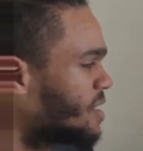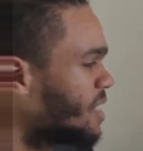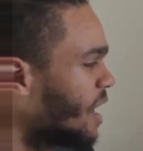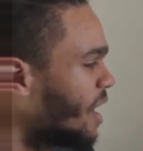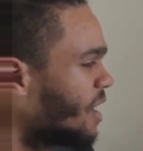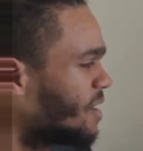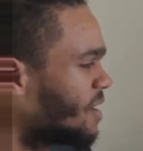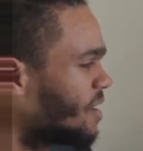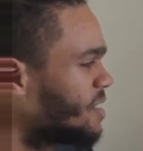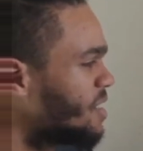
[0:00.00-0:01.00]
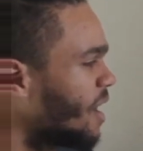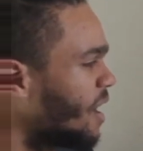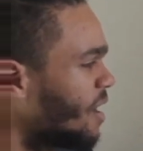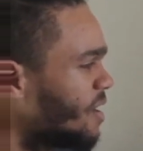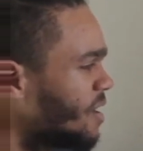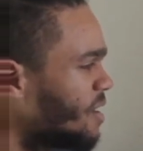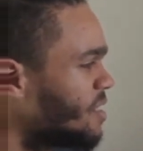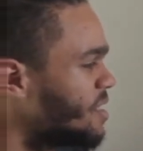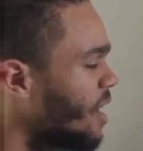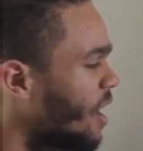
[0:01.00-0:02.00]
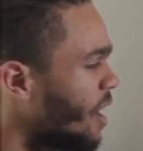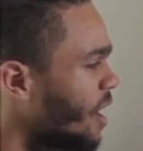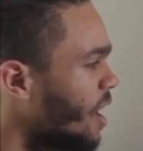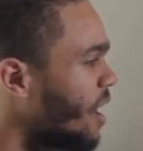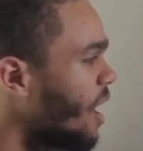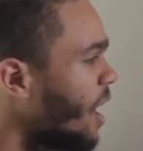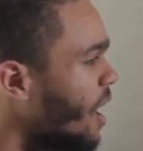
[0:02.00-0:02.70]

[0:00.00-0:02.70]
ta ta ta